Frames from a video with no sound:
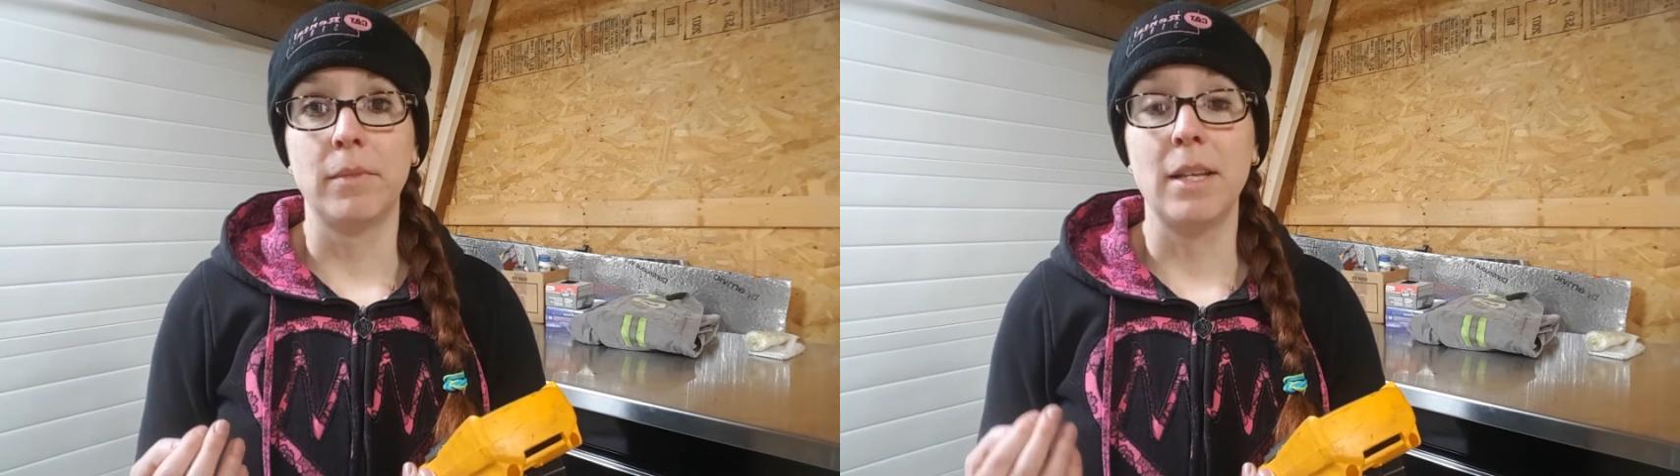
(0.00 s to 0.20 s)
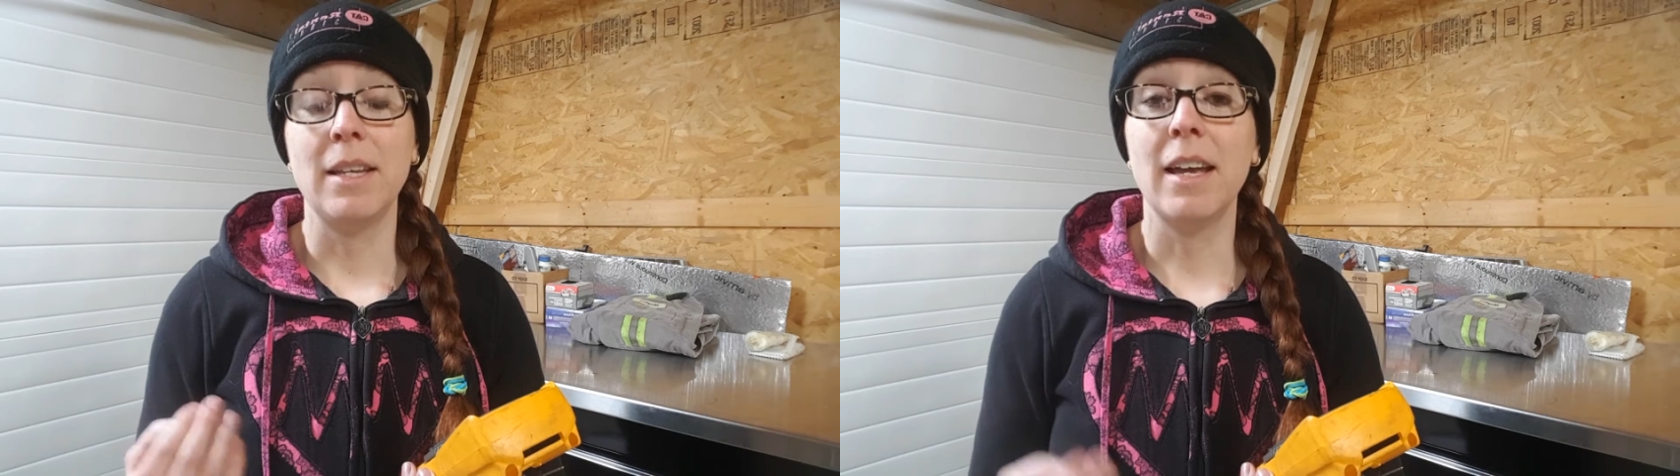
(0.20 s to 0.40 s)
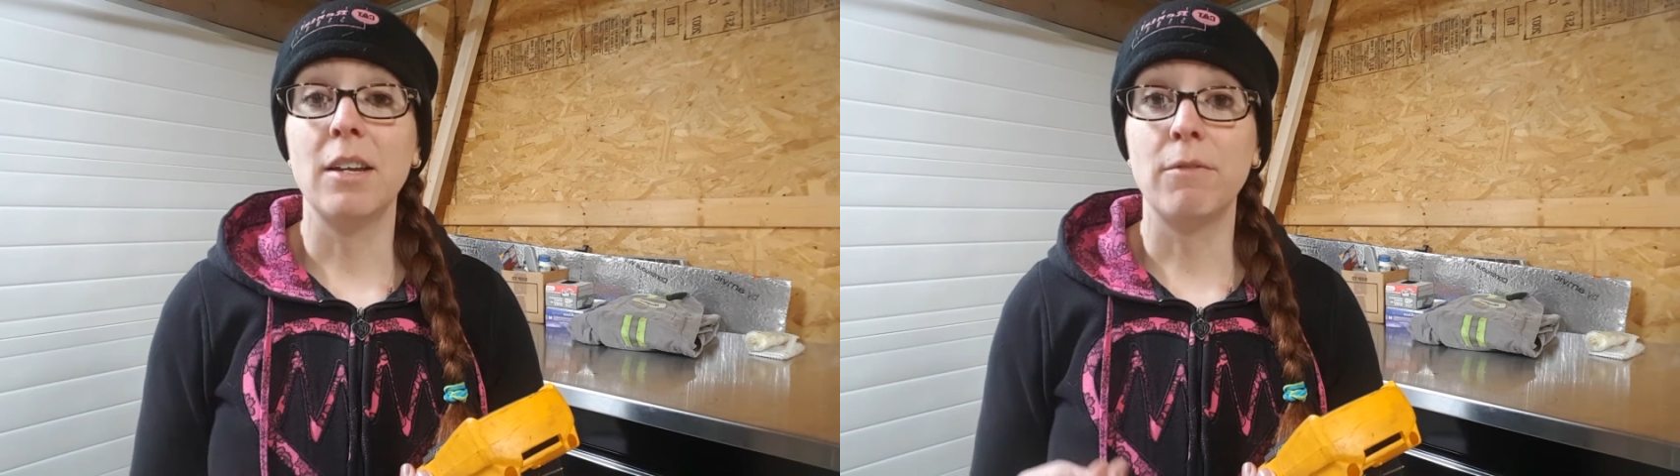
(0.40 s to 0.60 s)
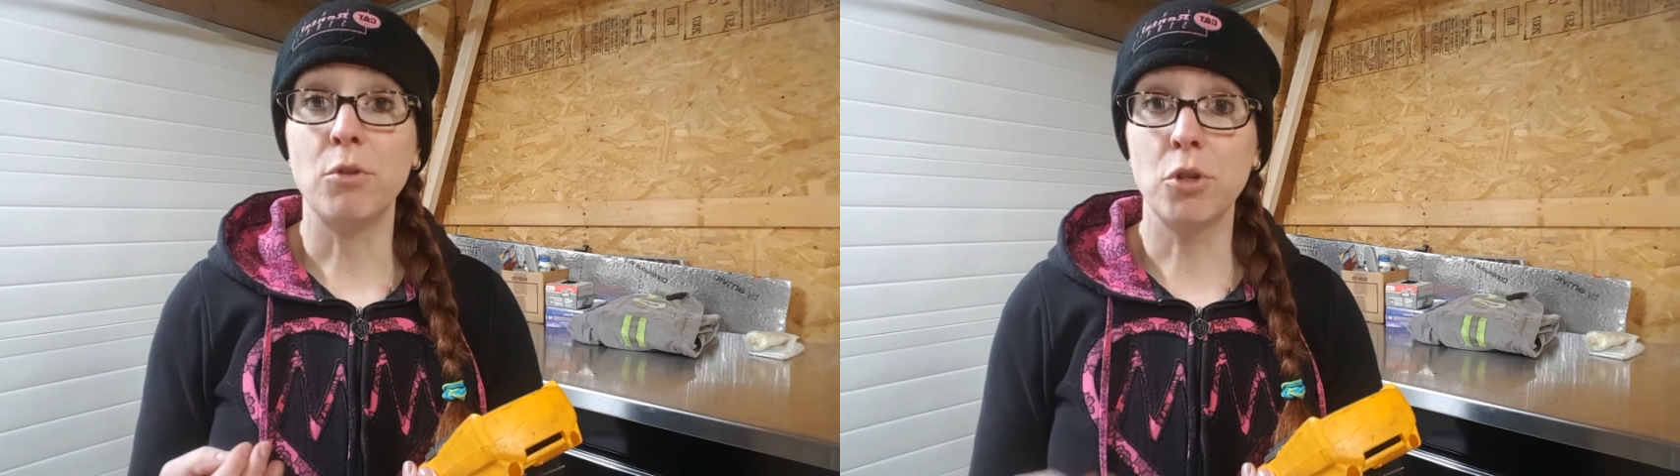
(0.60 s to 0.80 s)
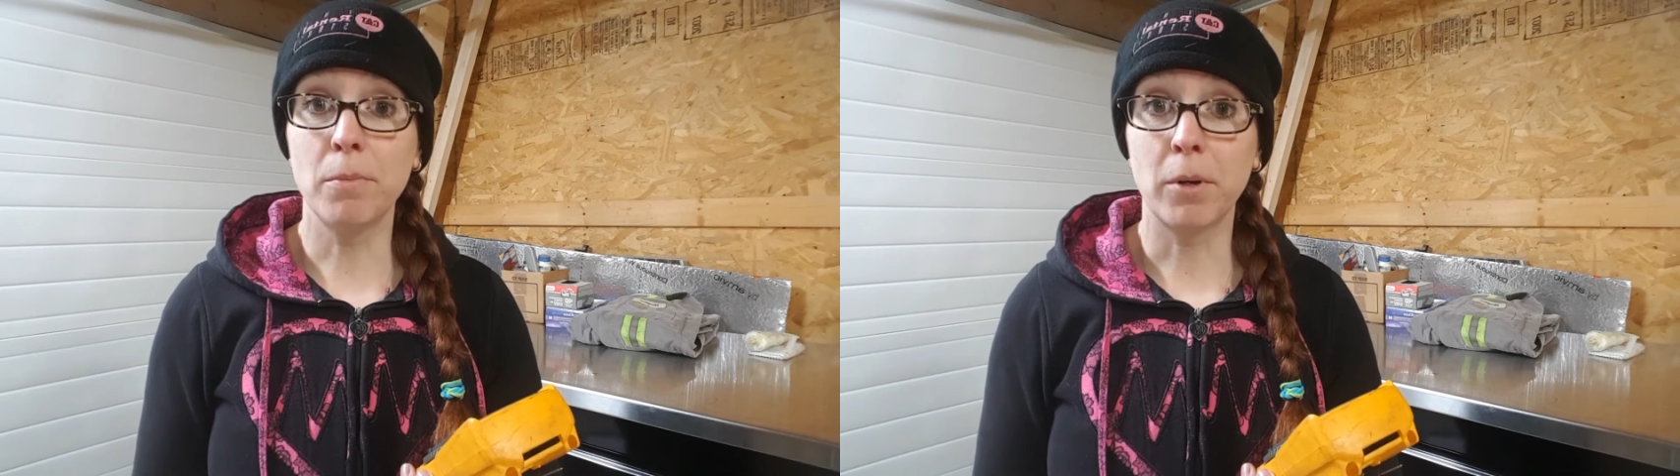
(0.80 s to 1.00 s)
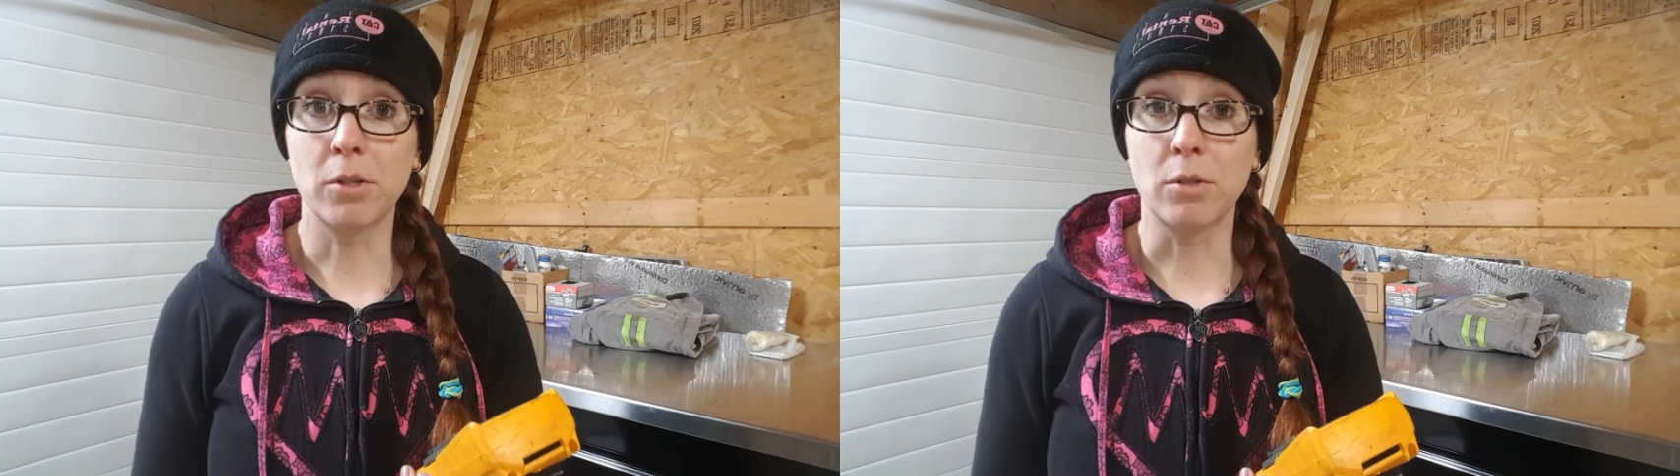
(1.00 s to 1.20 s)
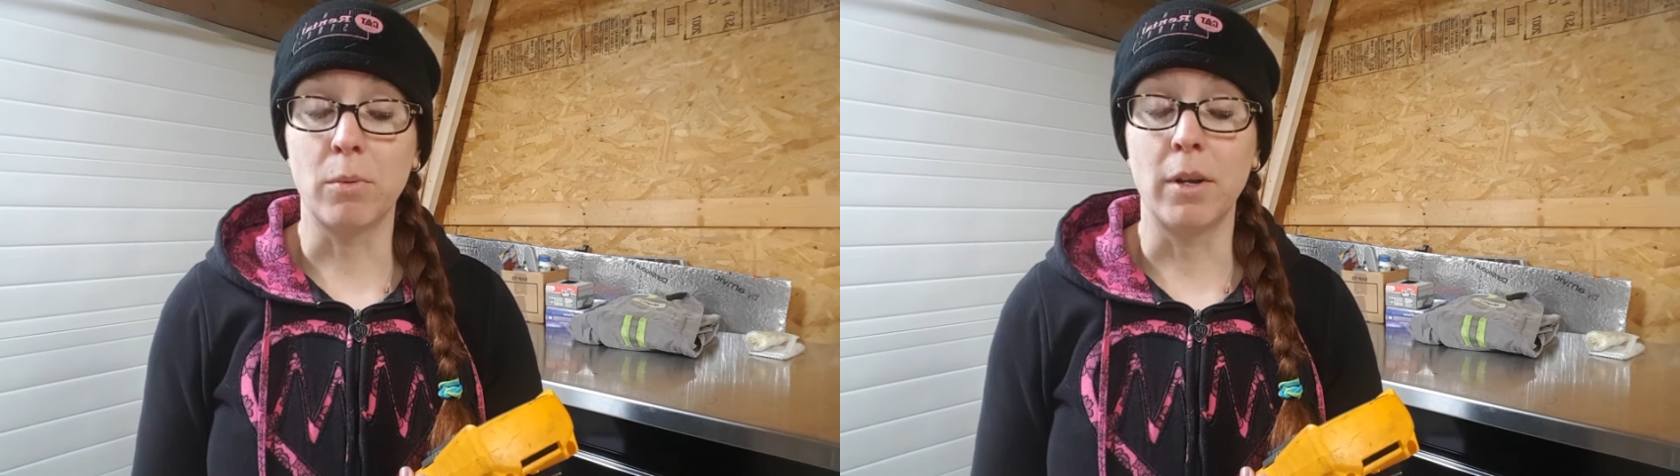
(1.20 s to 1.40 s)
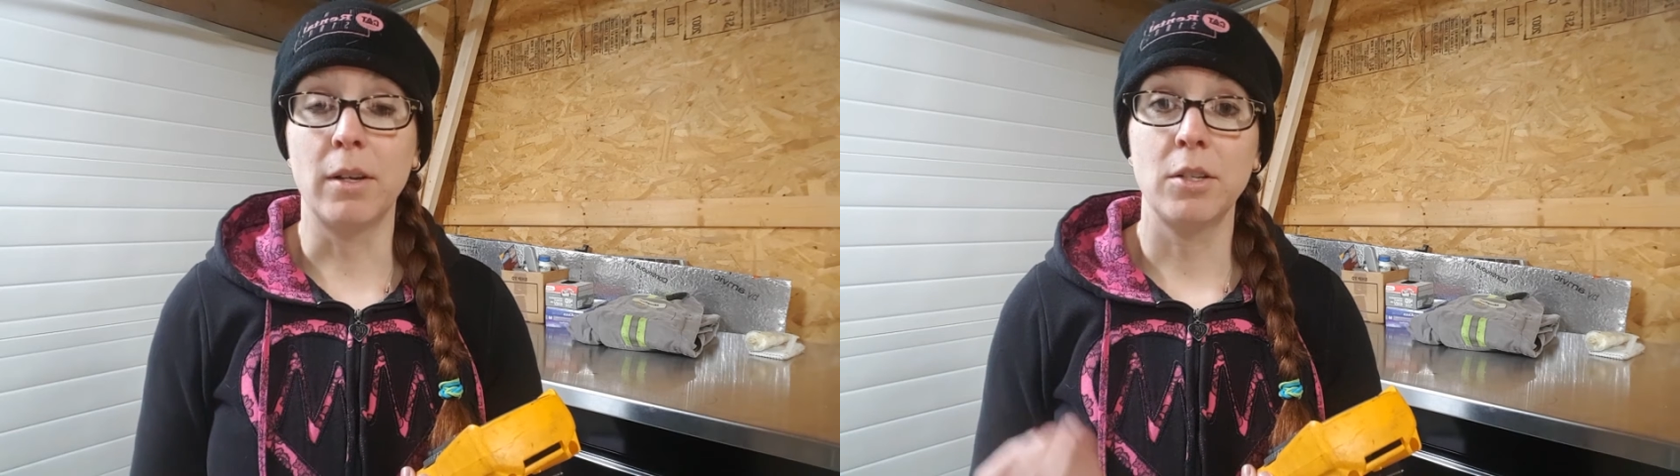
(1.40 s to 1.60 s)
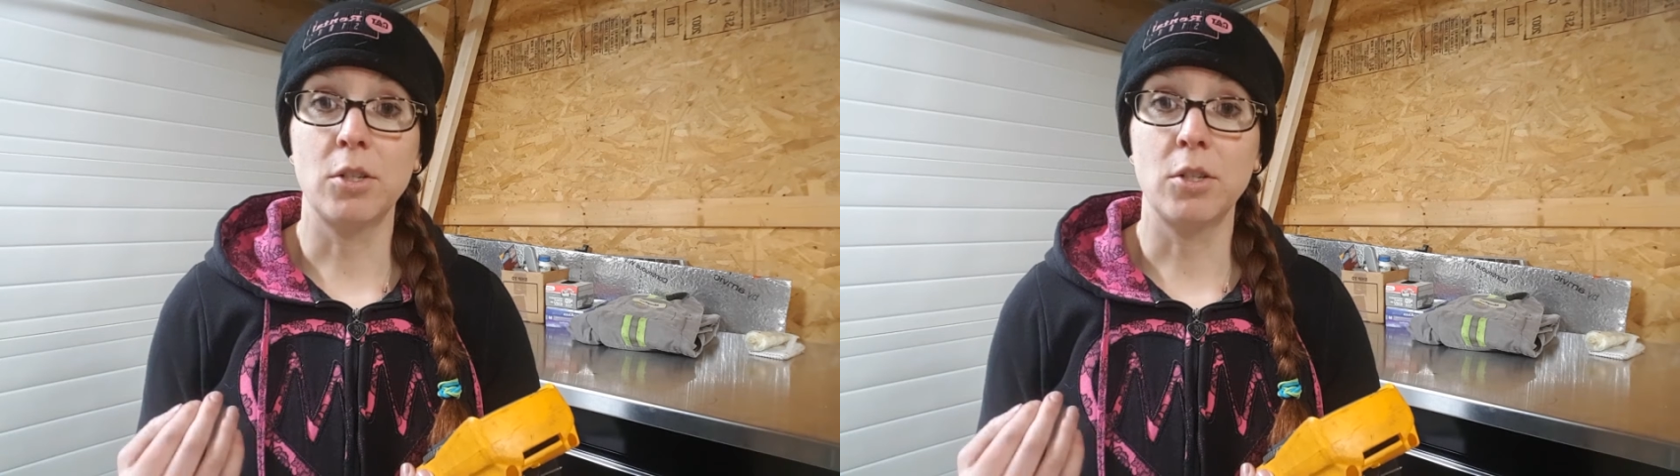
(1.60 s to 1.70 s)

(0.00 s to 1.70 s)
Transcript: In the end, if you do purchase one,